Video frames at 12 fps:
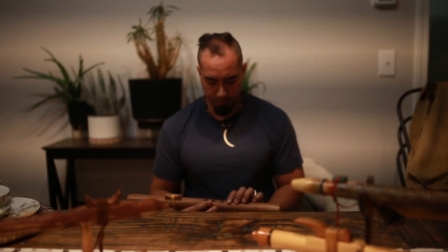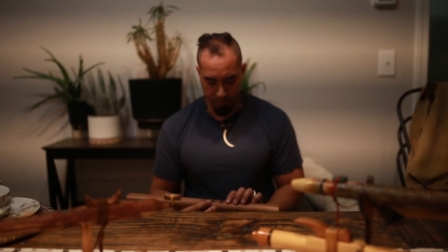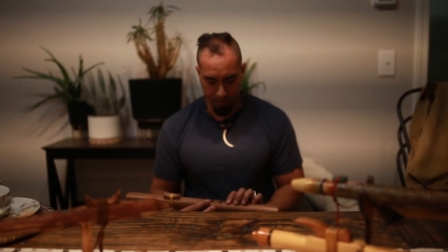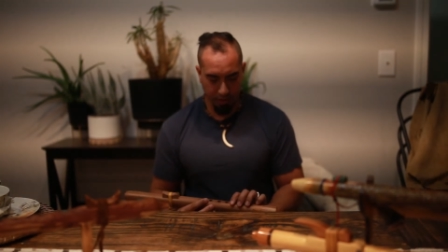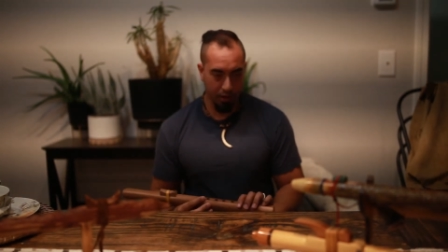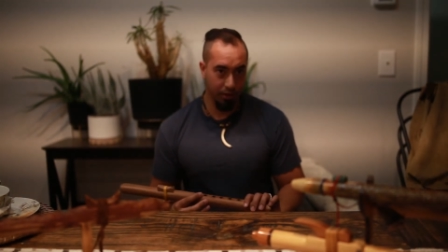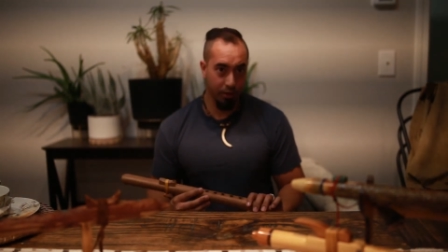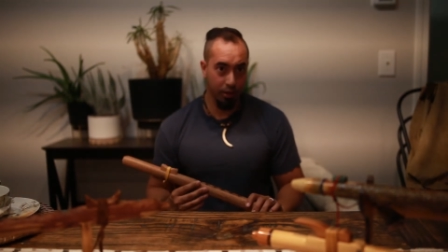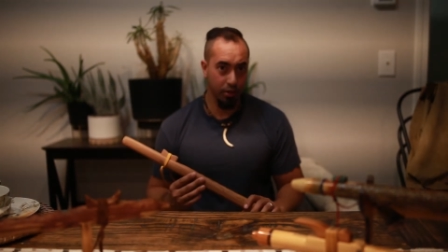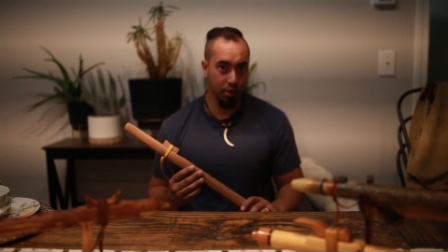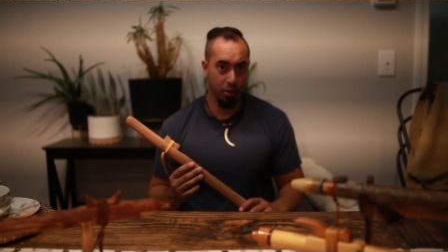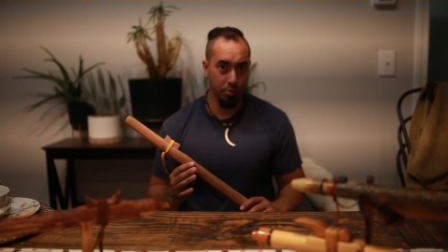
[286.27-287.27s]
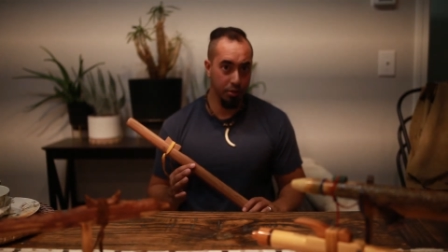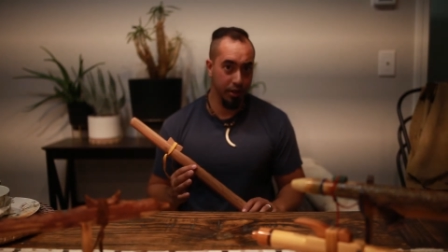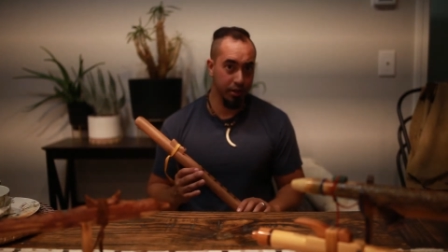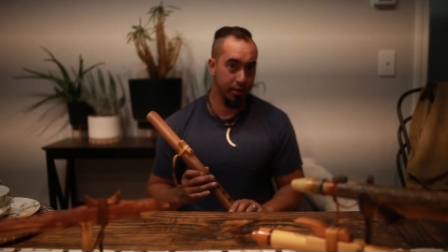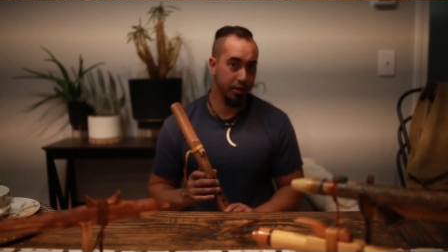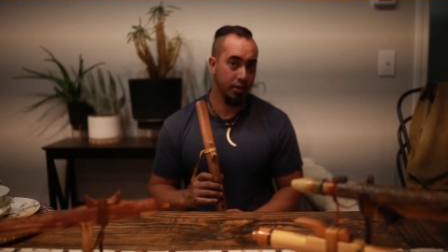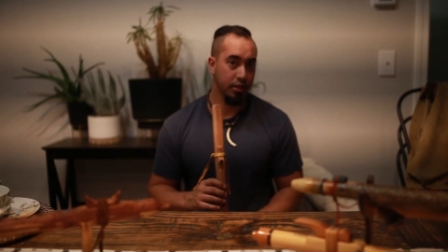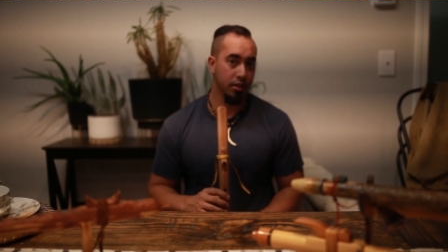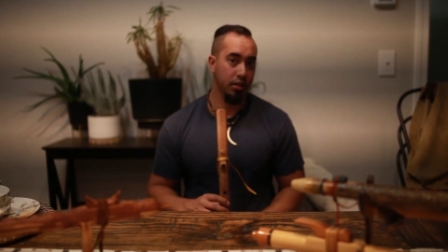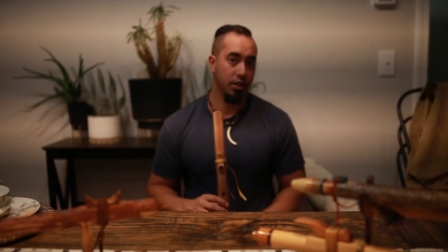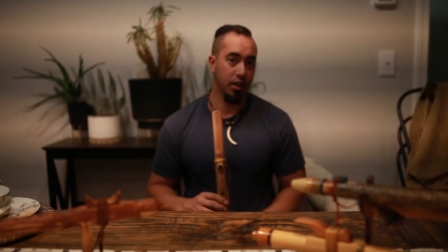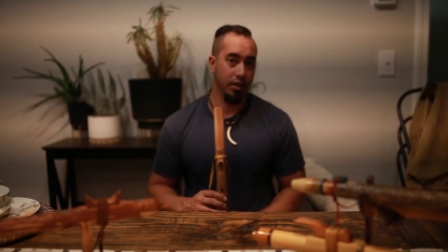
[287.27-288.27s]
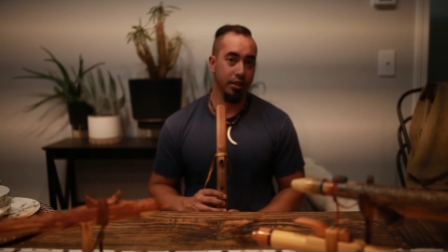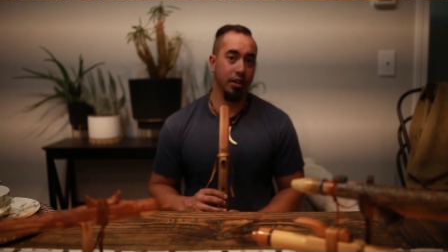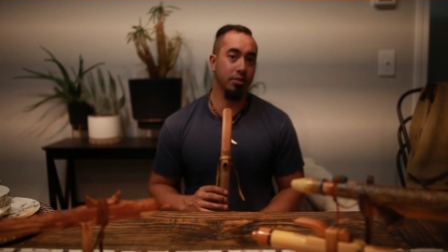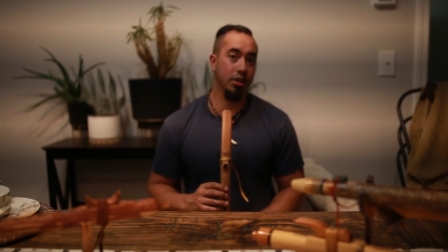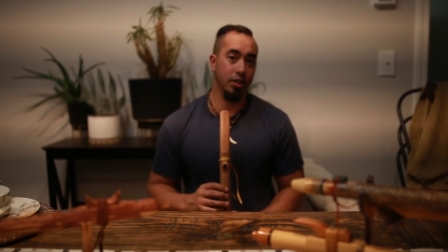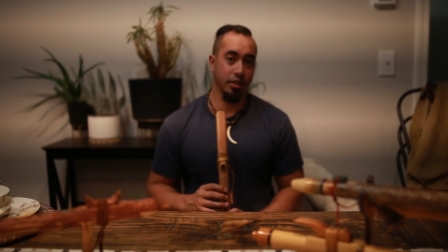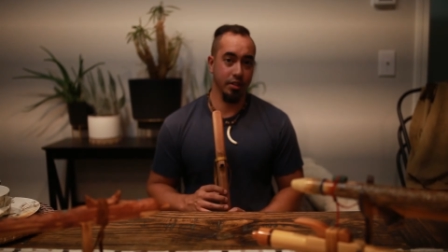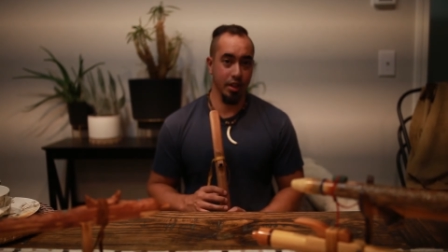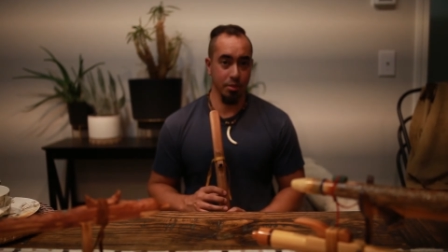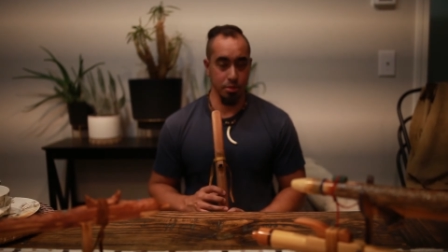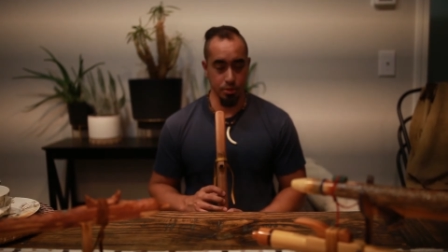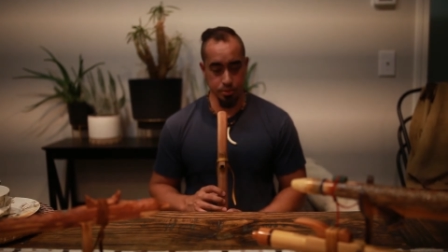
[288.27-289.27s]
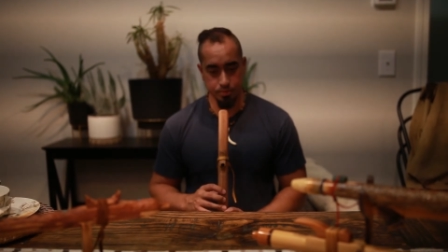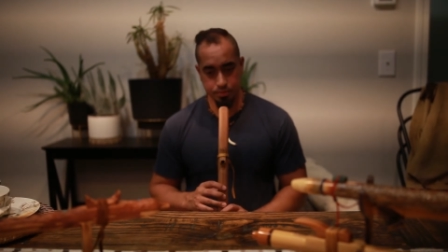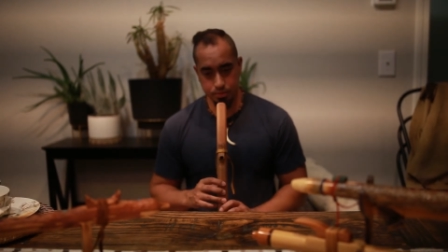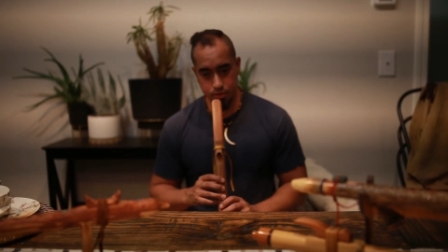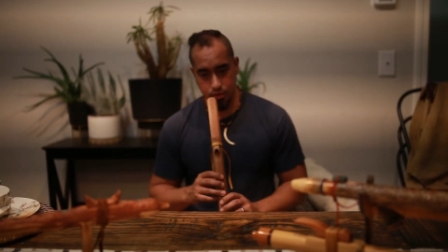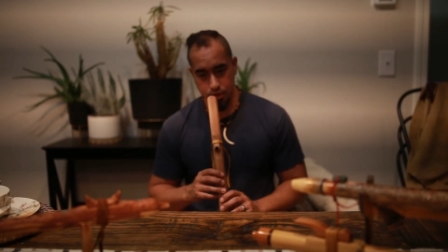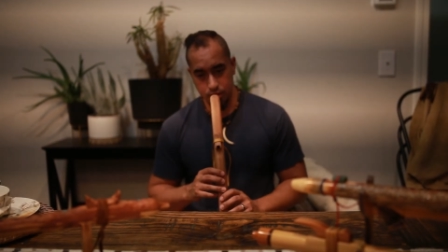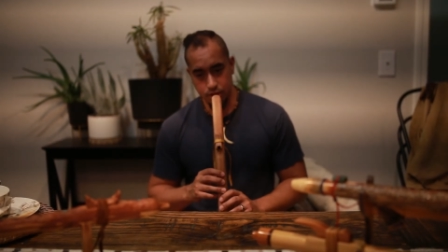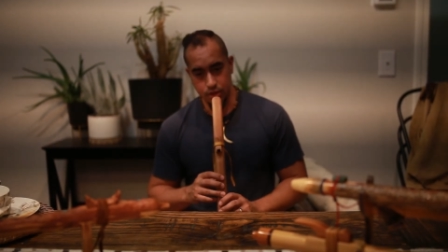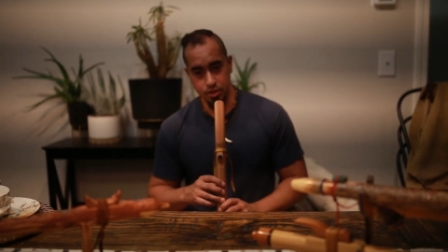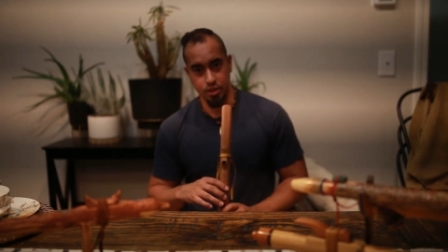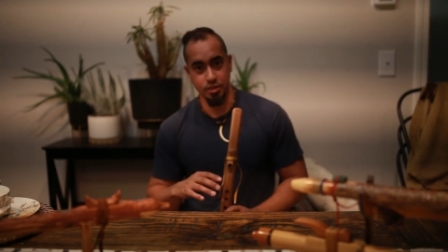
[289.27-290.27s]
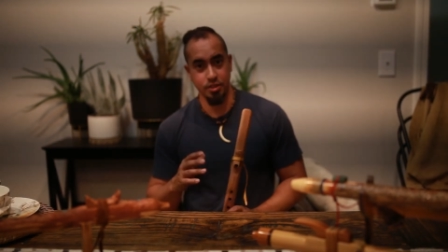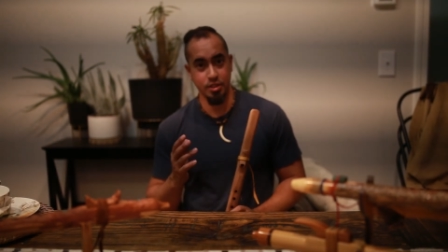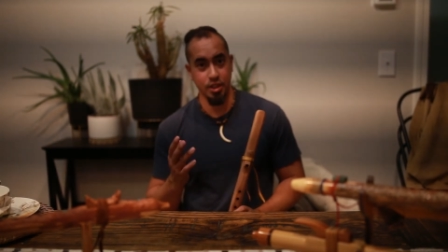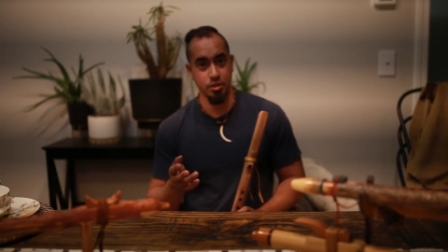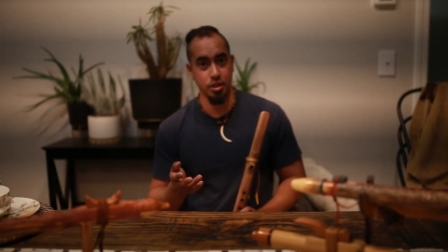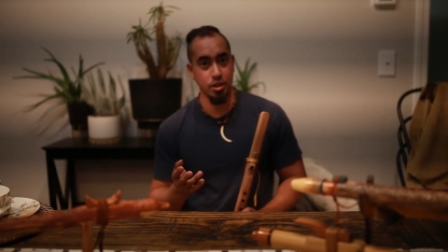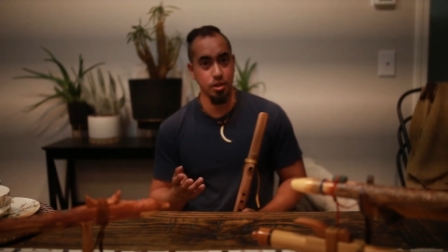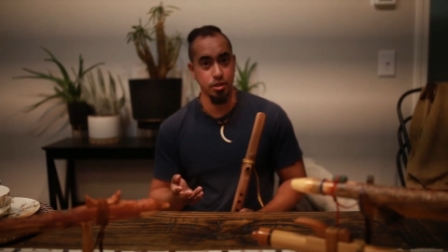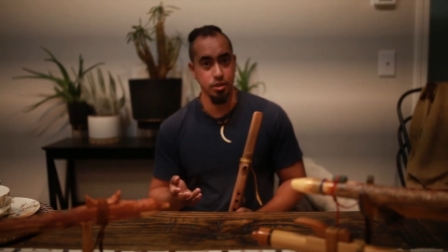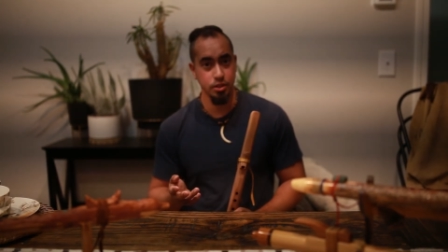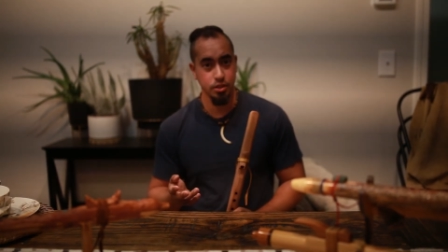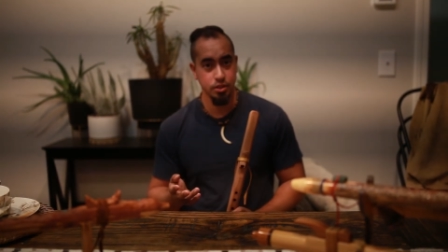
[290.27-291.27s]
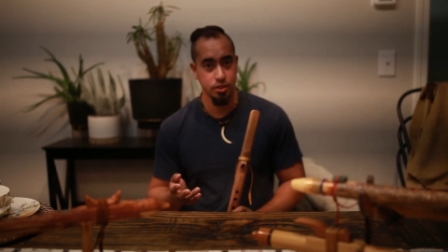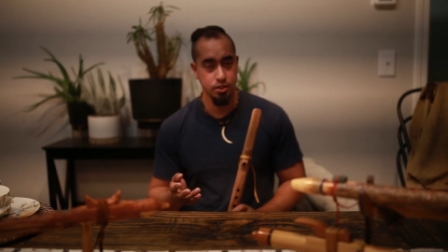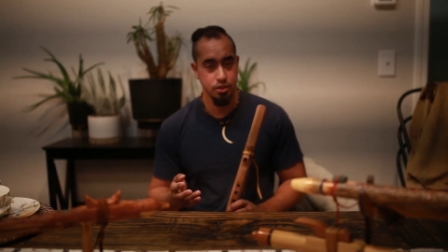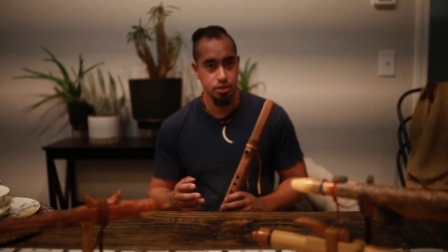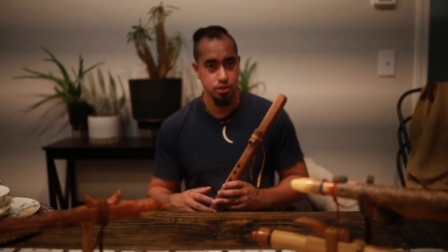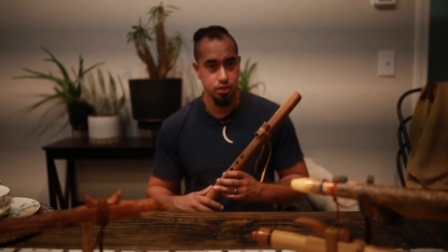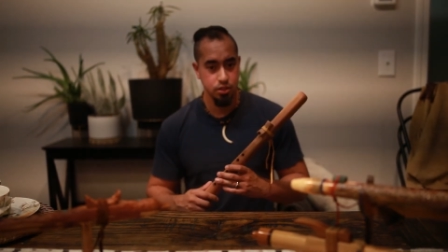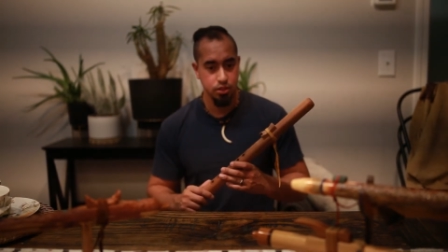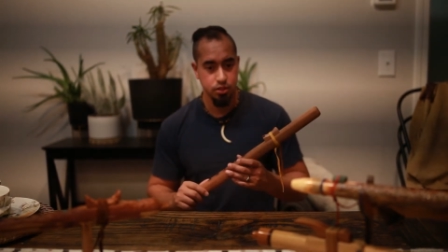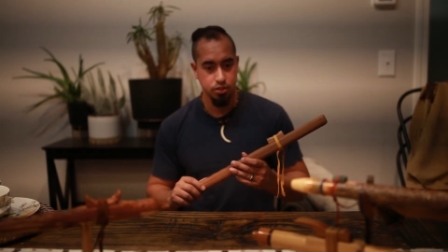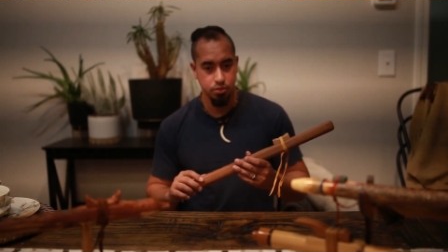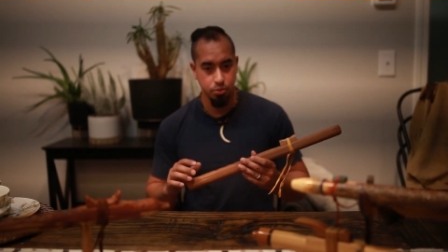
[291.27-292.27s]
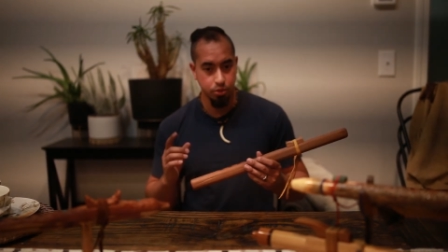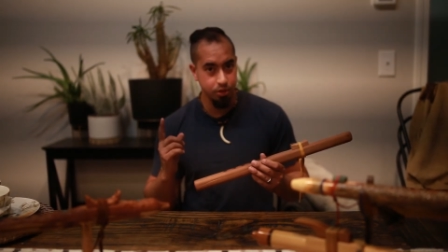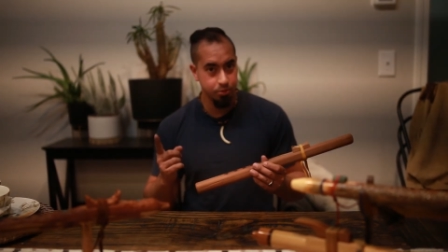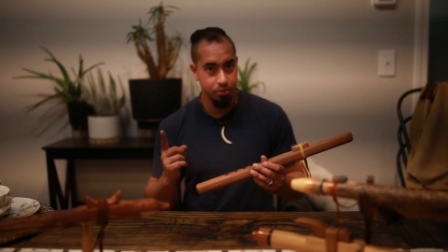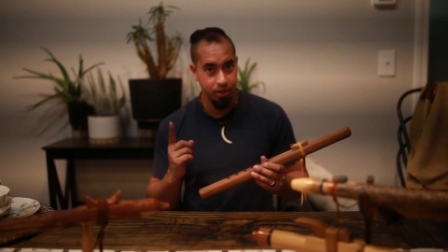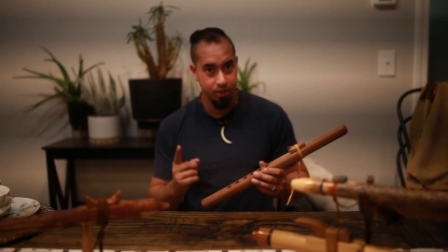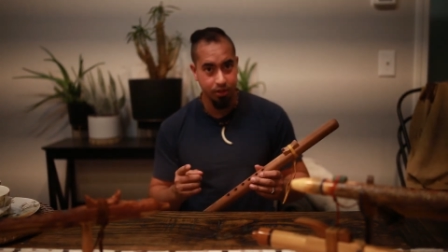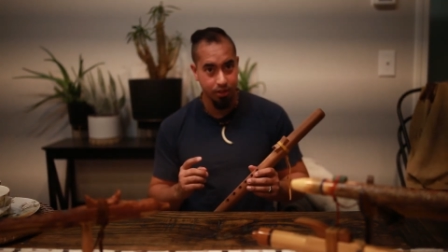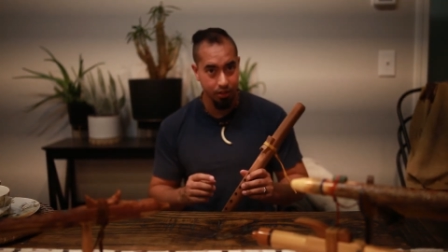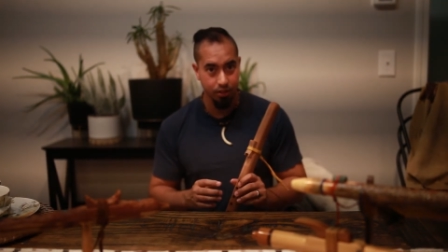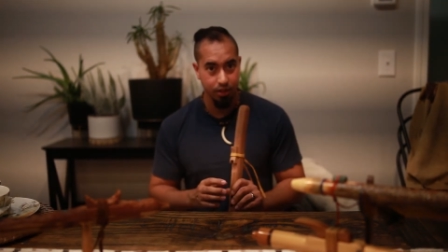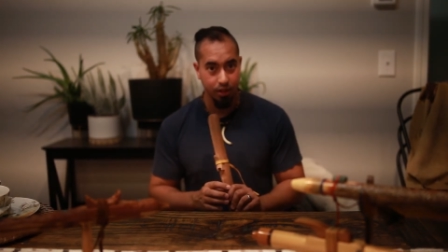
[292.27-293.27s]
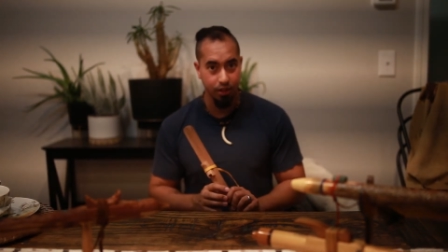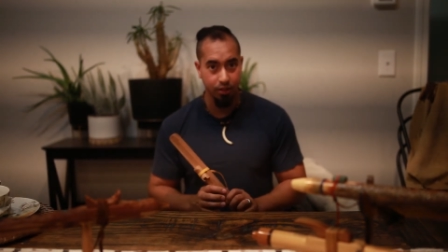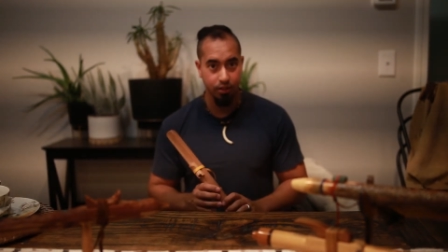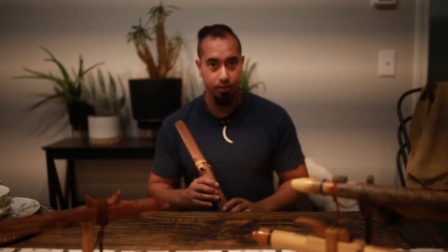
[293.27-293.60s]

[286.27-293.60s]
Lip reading: It takes very little breath. I'll give you an example. This is how long one breath can take.